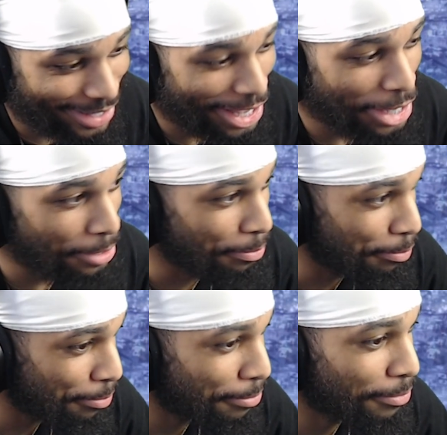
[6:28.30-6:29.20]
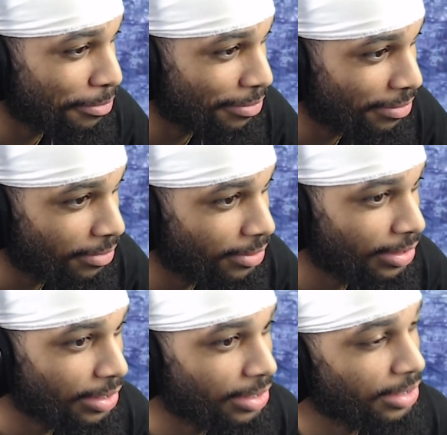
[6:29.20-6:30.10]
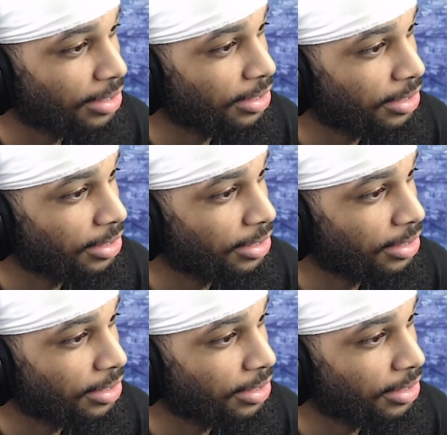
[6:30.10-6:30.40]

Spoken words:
satisfying when Sung Jin Woo goes back to the